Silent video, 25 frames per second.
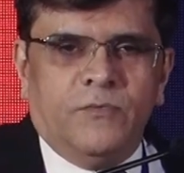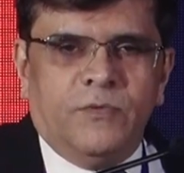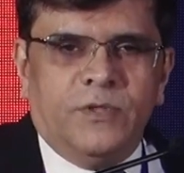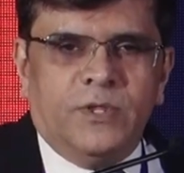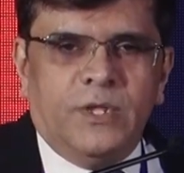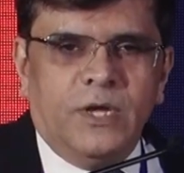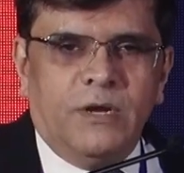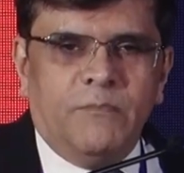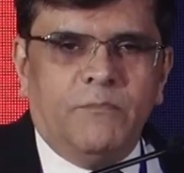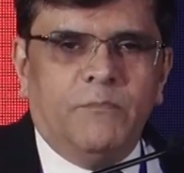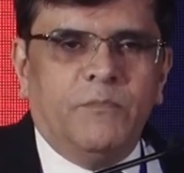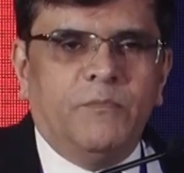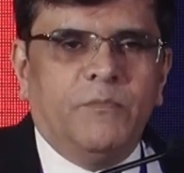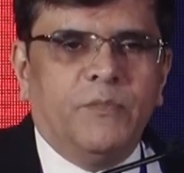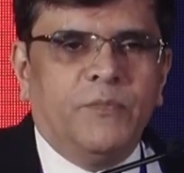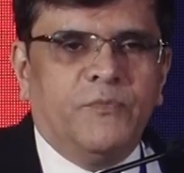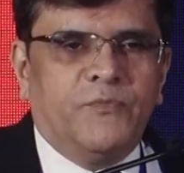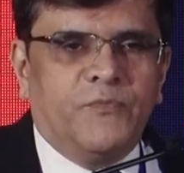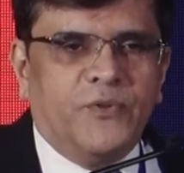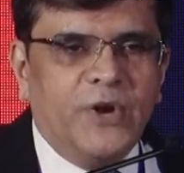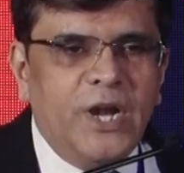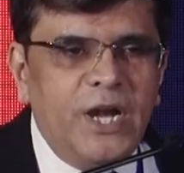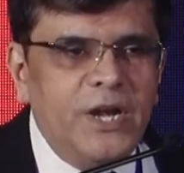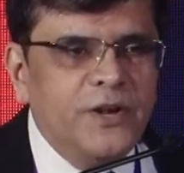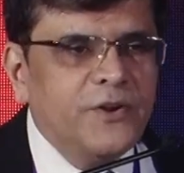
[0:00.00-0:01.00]
The
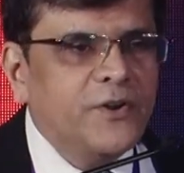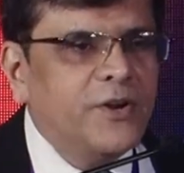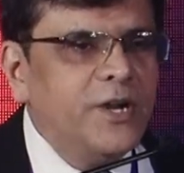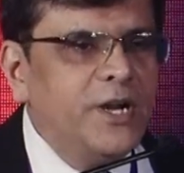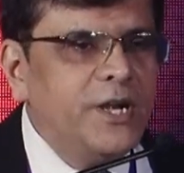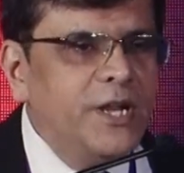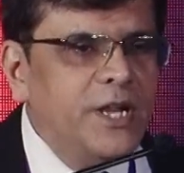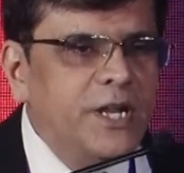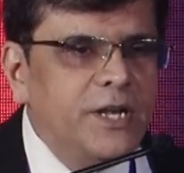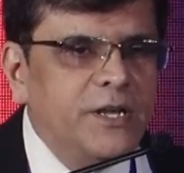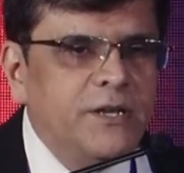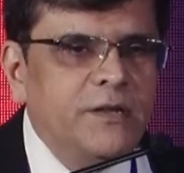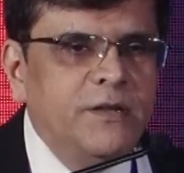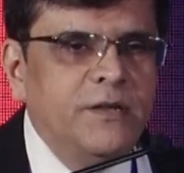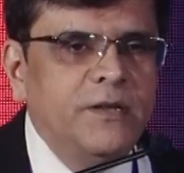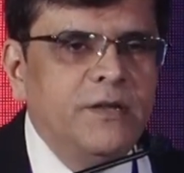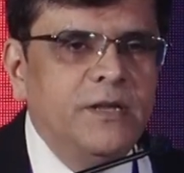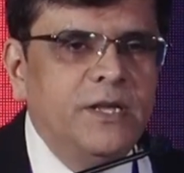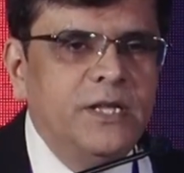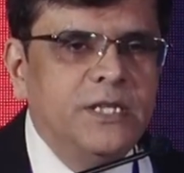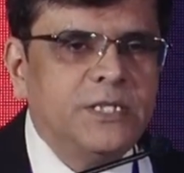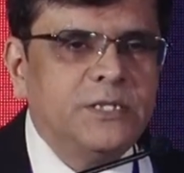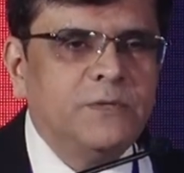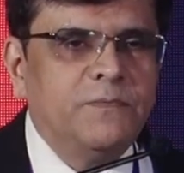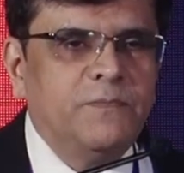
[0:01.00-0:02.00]
trade credit
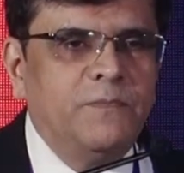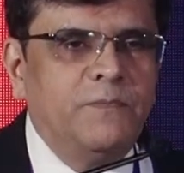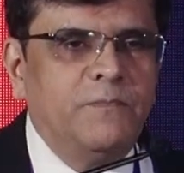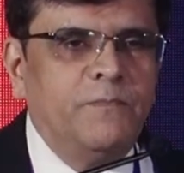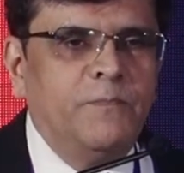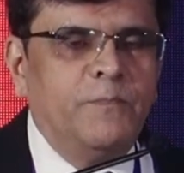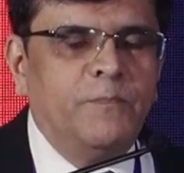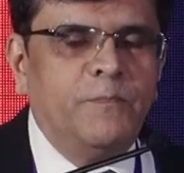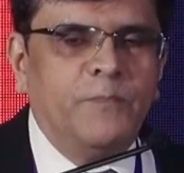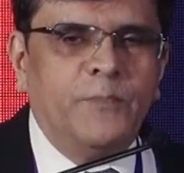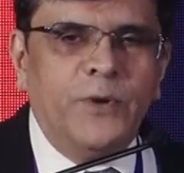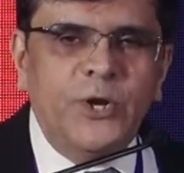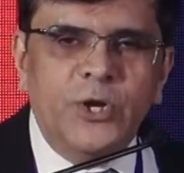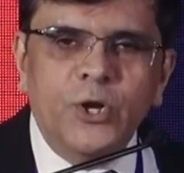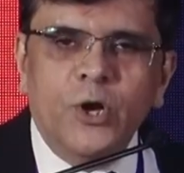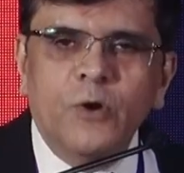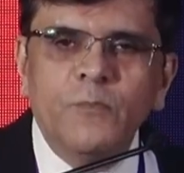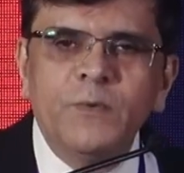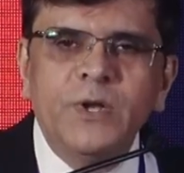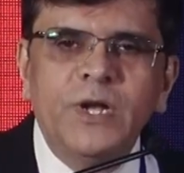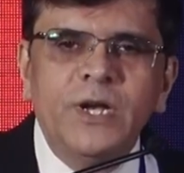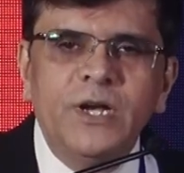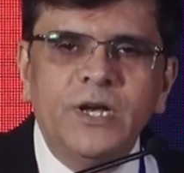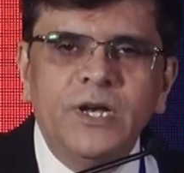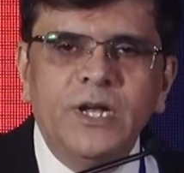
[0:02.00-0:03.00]
is
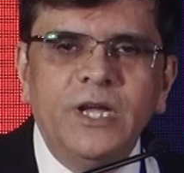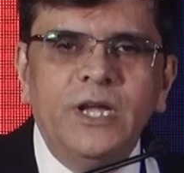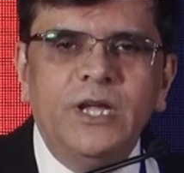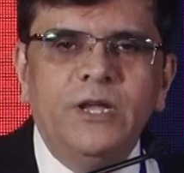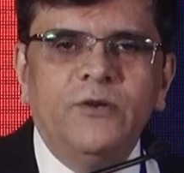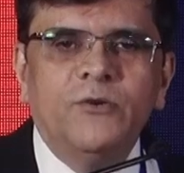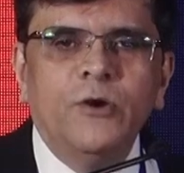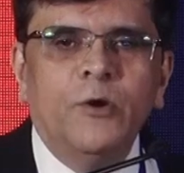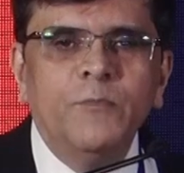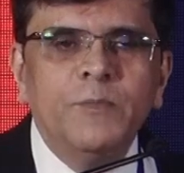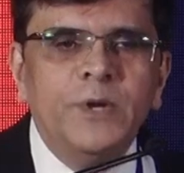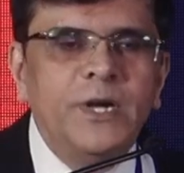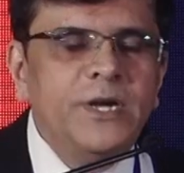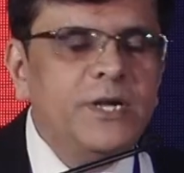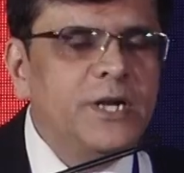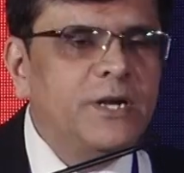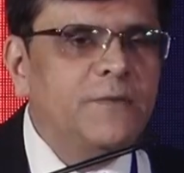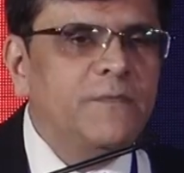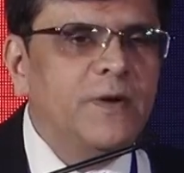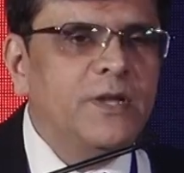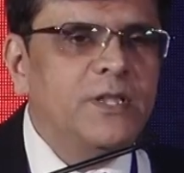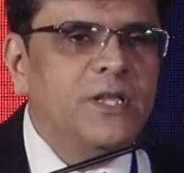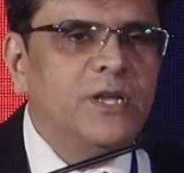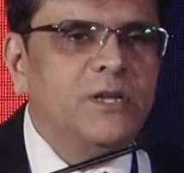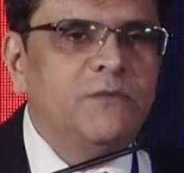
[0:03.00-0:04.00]
predominantly dominated
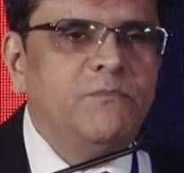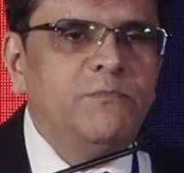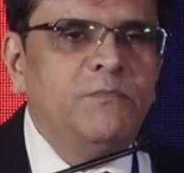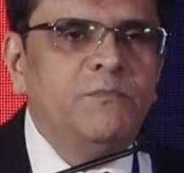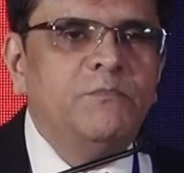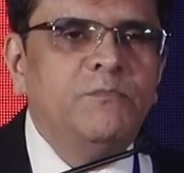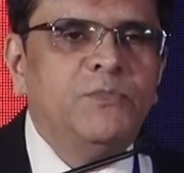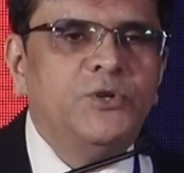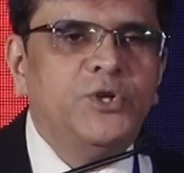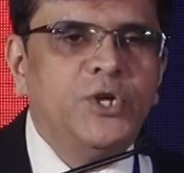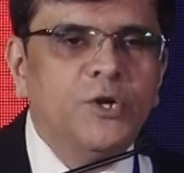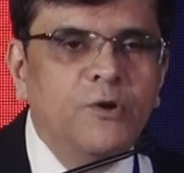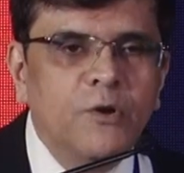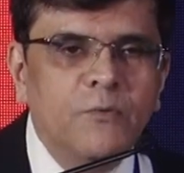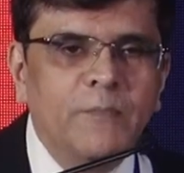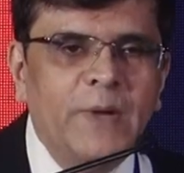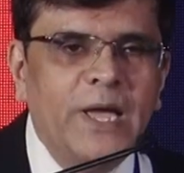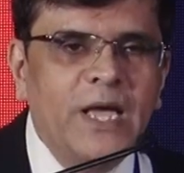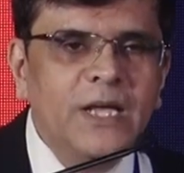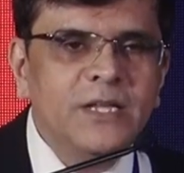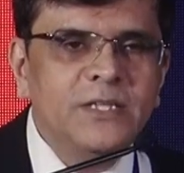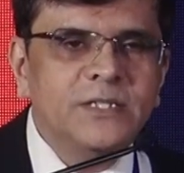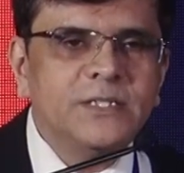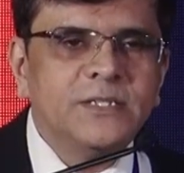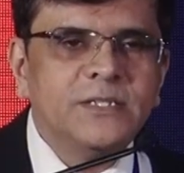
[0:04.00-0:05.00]
by the scheduled
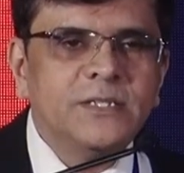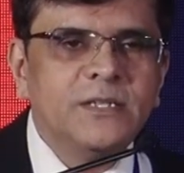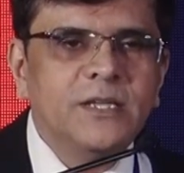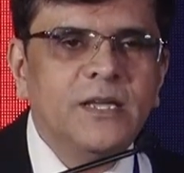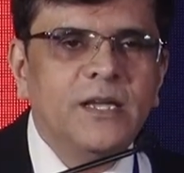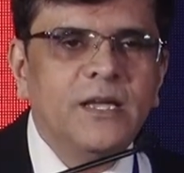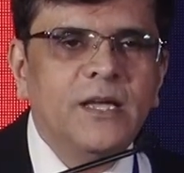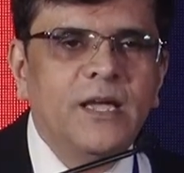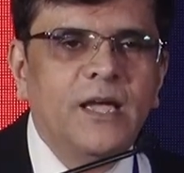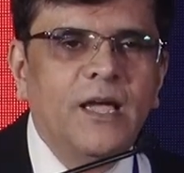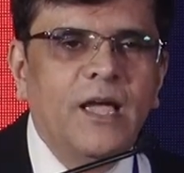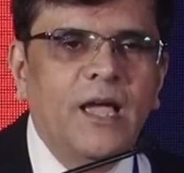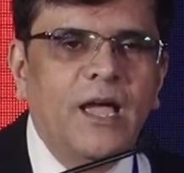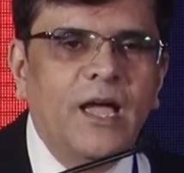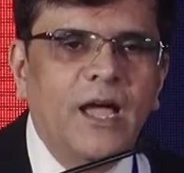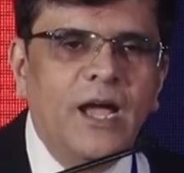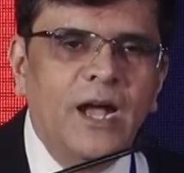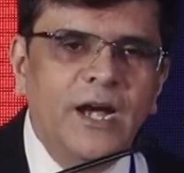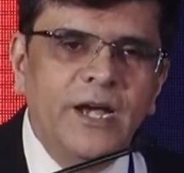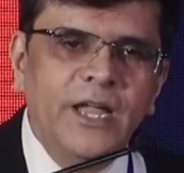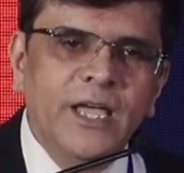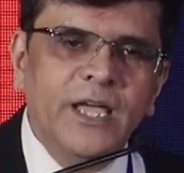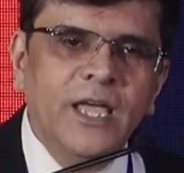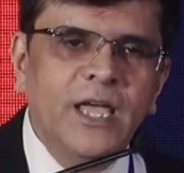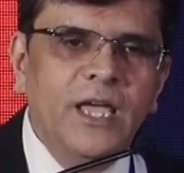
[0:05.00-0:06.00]
banks,
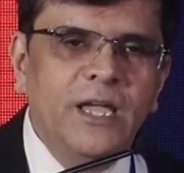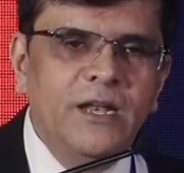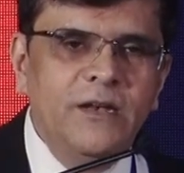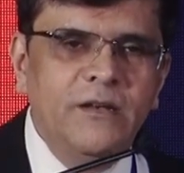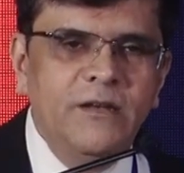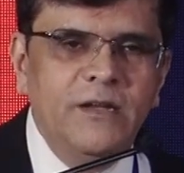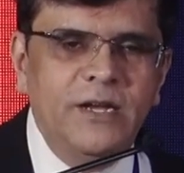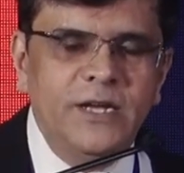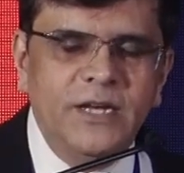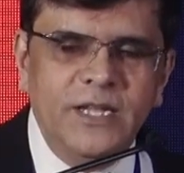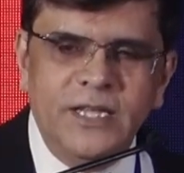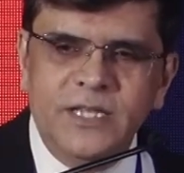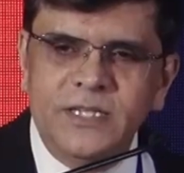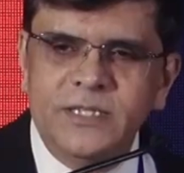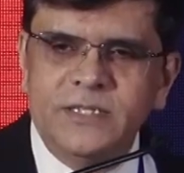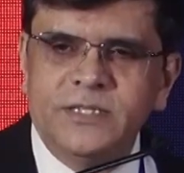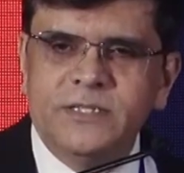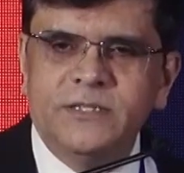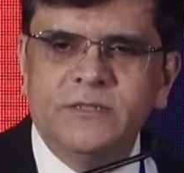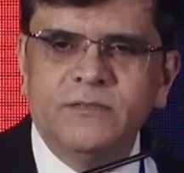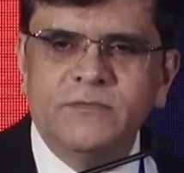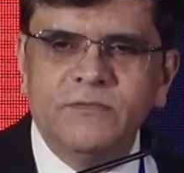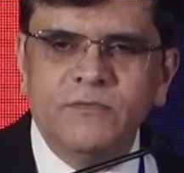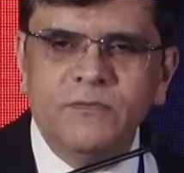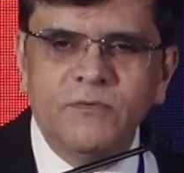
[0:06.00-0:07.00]
and again it
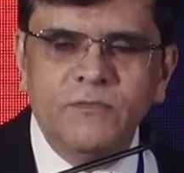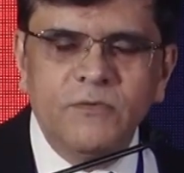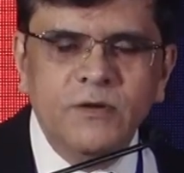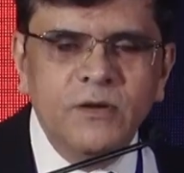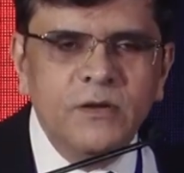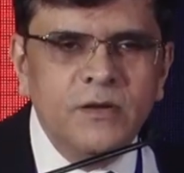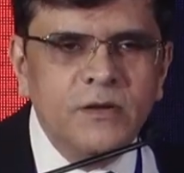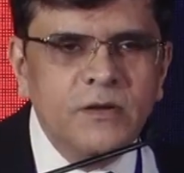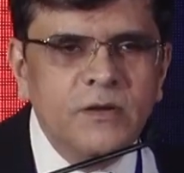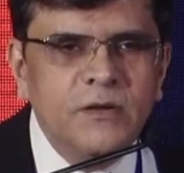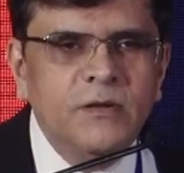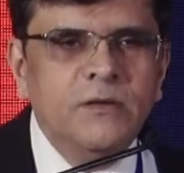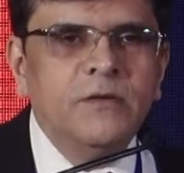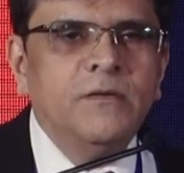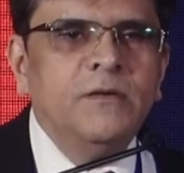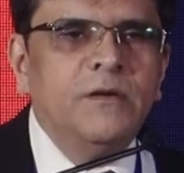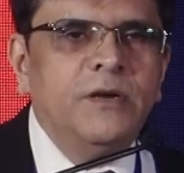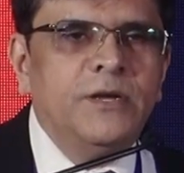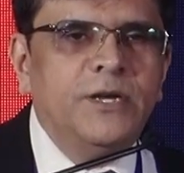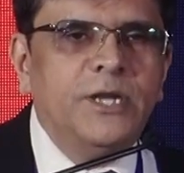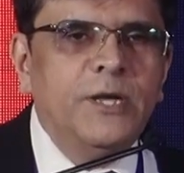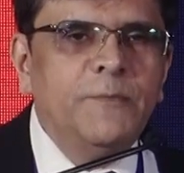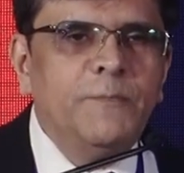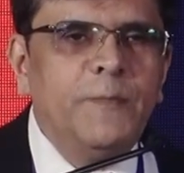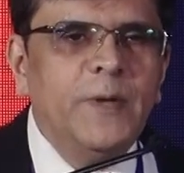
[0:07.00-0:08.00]
is
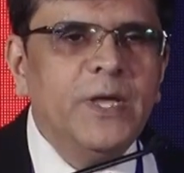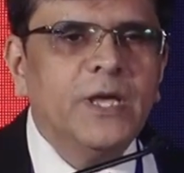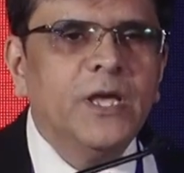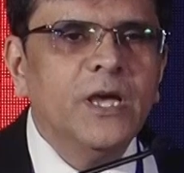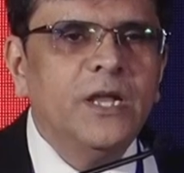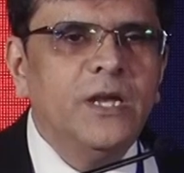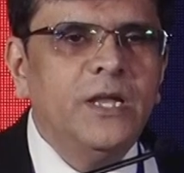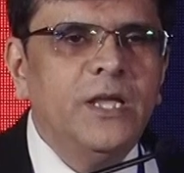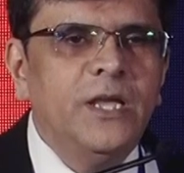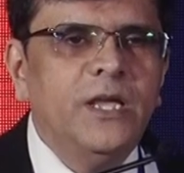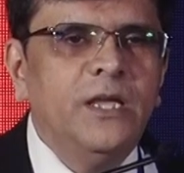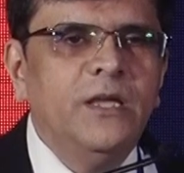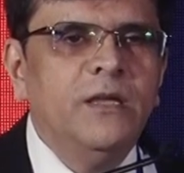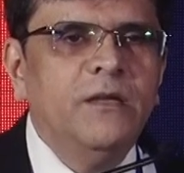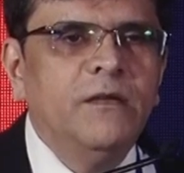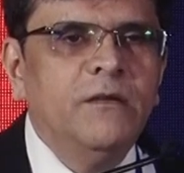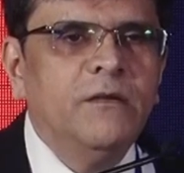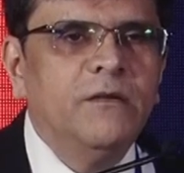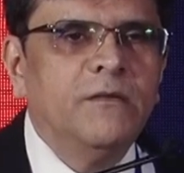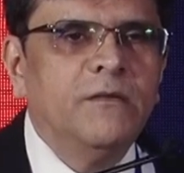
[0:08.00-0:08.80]
typically